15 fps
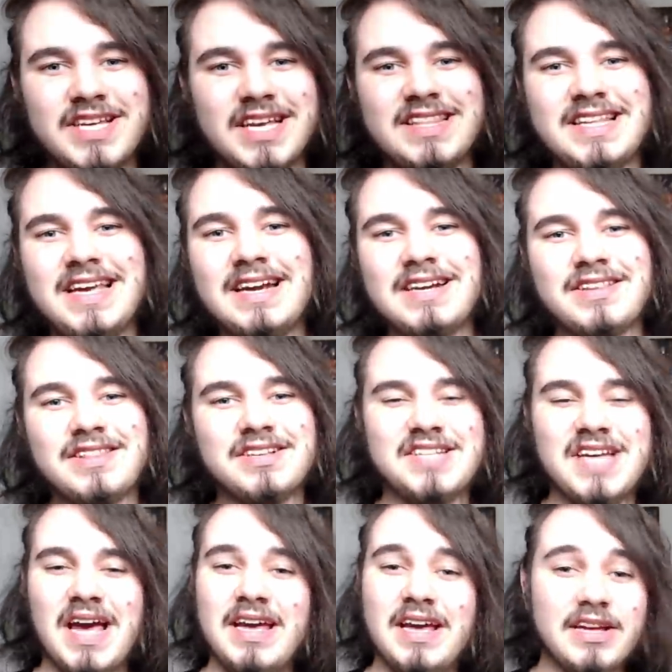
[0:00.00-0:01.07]
at the end of the
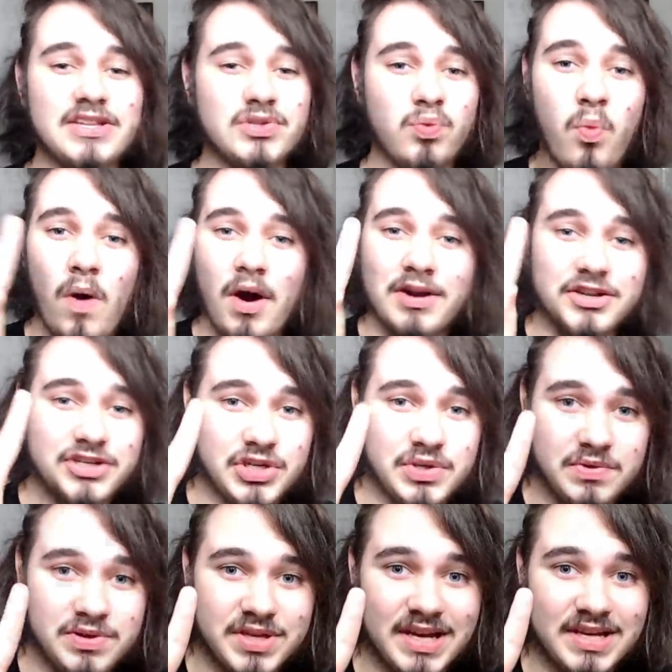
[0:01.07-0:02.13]
day, it's one or
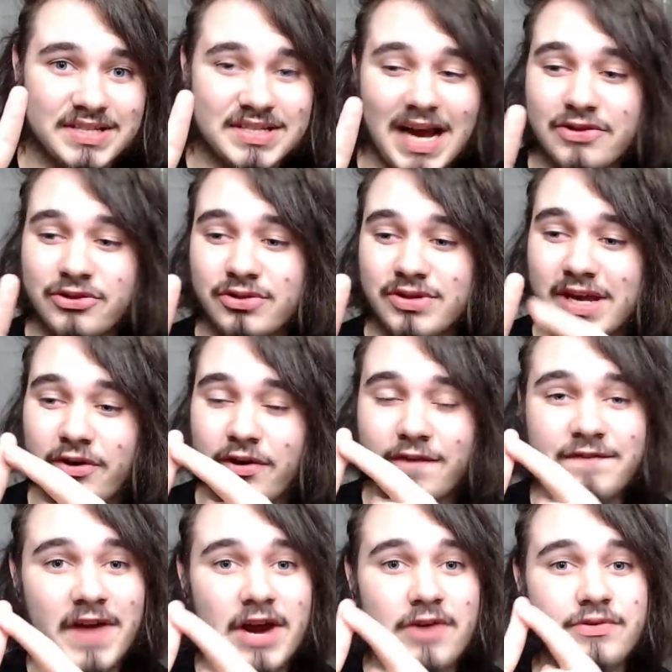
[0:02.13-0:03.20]
two things. Either they are
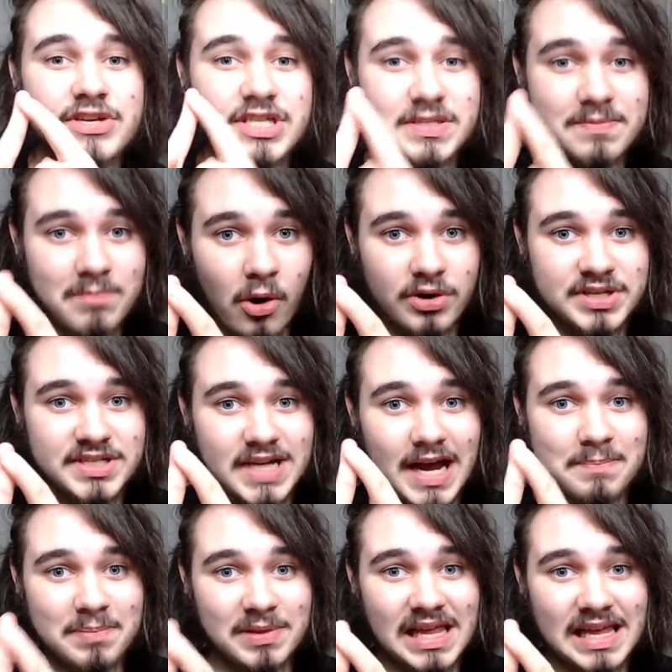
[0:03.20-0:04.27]
very smart
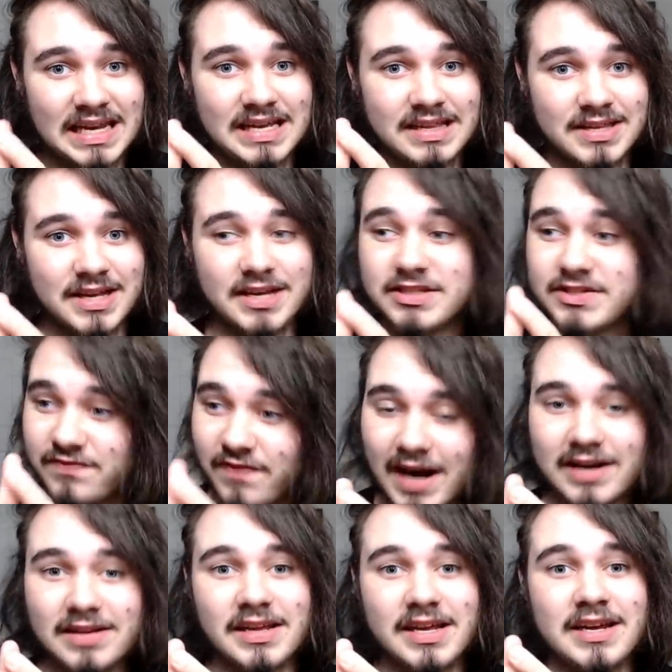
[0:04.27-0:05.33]
at planning things
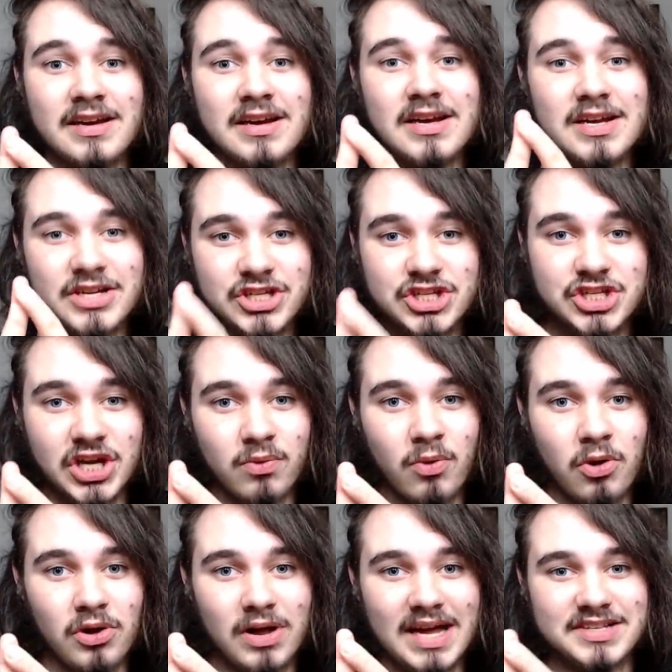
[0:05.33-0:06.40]
finally, Steel
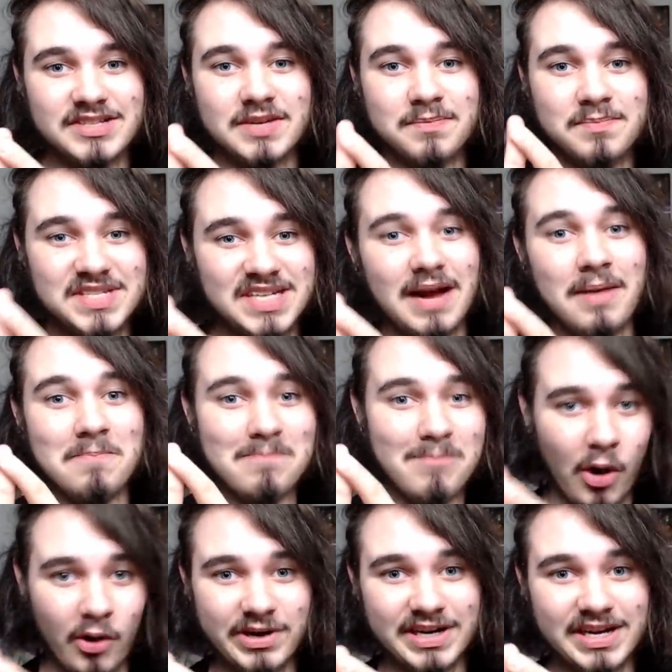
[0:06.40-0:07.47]
Wool has some damn
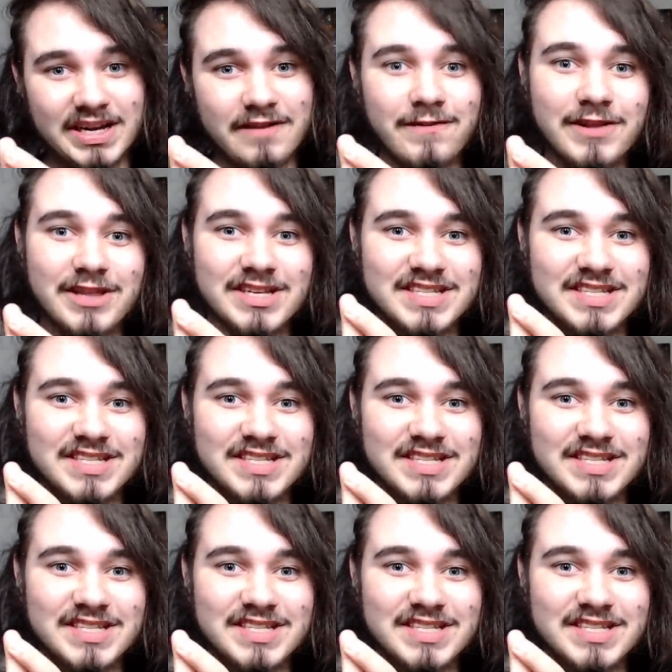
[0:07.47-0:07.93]
marketing for this